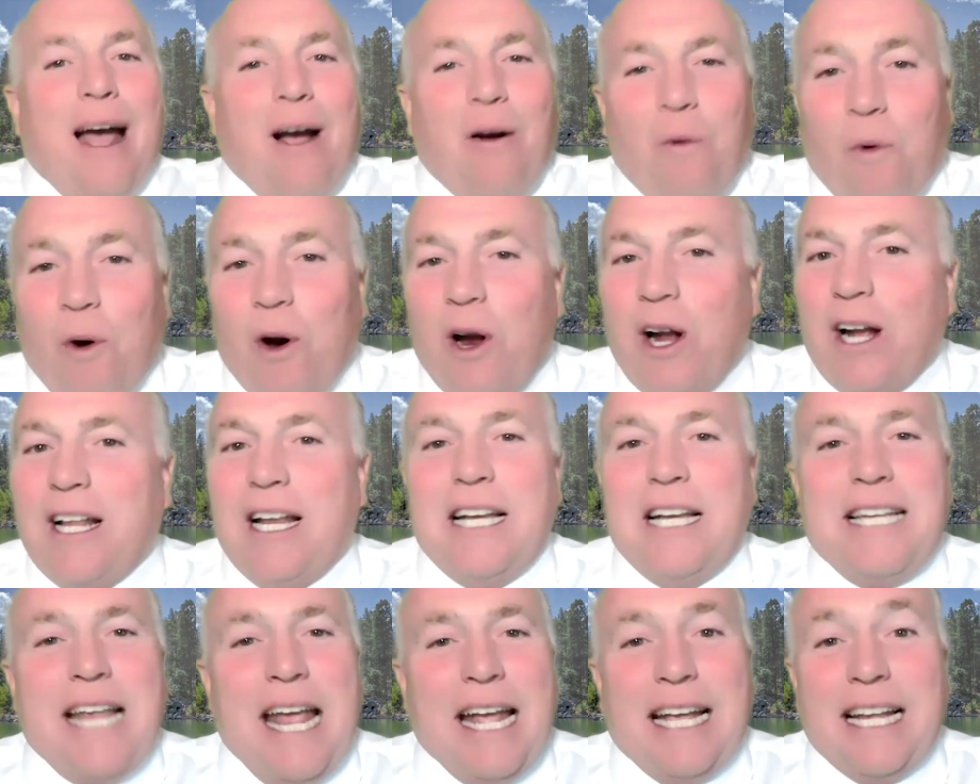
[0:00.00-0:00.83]
We're
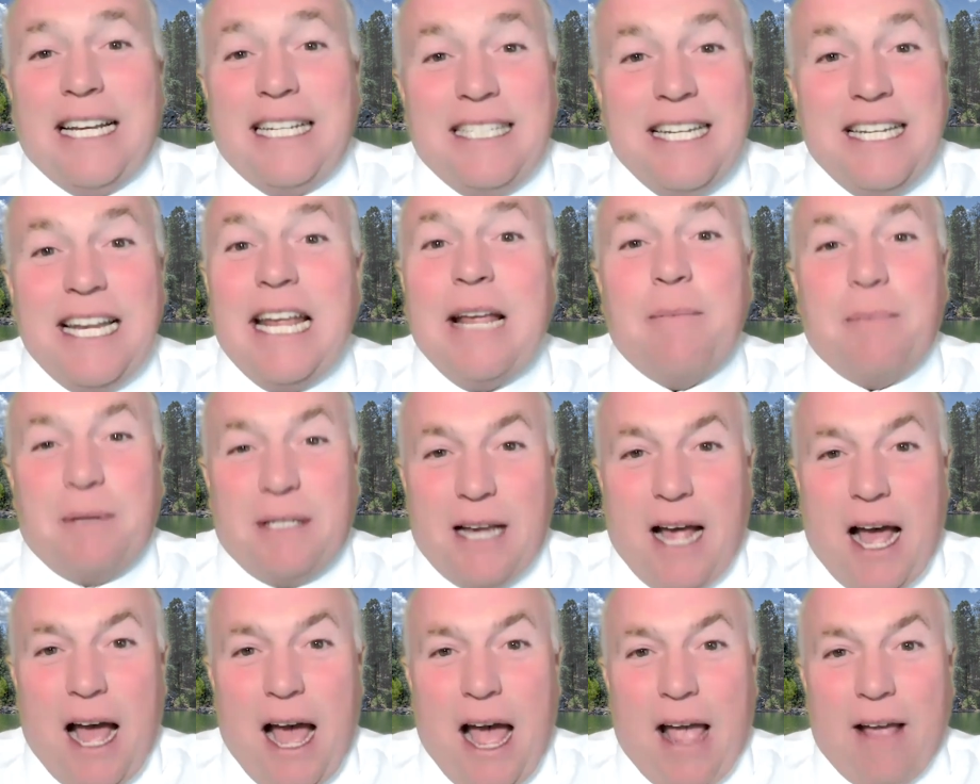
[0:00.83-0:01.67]
going to take a deep
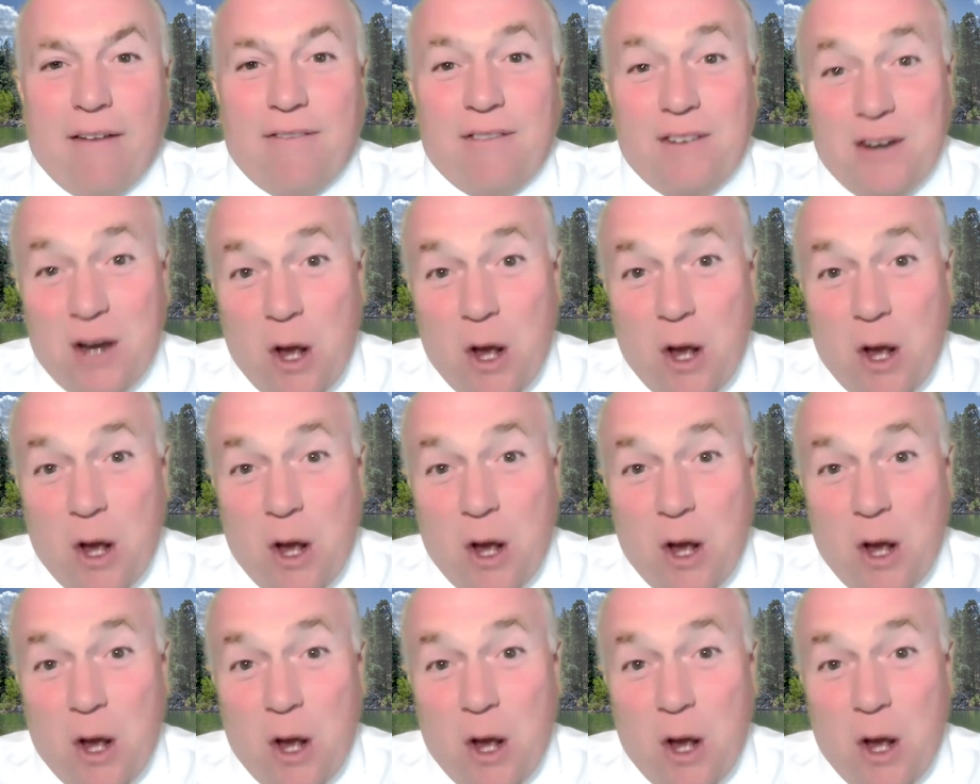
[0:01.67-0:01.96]
dive,